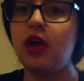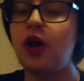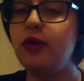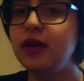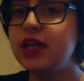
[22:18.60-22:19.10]

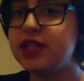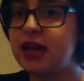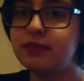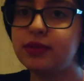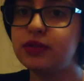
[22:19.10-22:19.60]
only
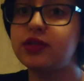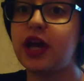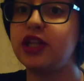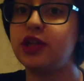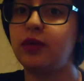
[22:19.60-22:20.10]
shampoos
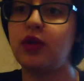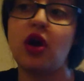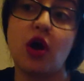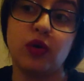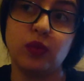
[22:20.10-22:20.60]
I don't
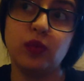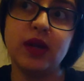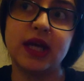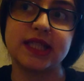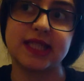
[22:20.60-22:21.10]
own
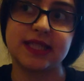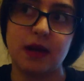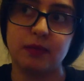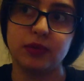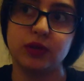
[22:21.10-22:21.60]
as a
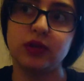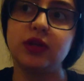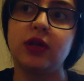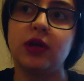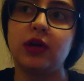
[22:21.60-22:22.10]
sample
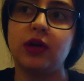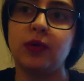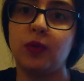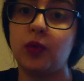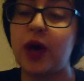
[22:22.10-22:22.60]

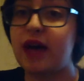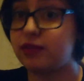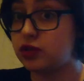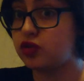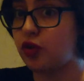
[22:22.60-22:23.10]
or
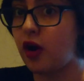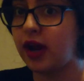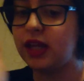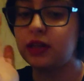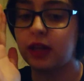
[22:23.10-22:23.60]
haven't
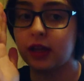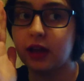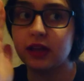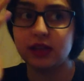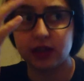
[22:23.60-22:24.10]
tried. Like
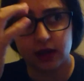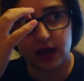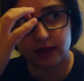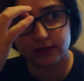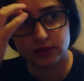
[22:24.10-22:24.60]
I think I
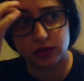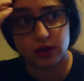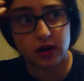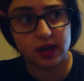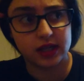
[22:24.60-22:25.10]
haven't
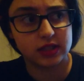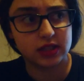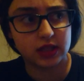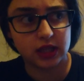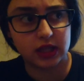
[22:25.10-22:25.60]
tried
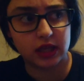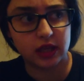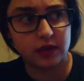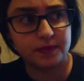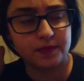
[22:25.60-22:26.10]
the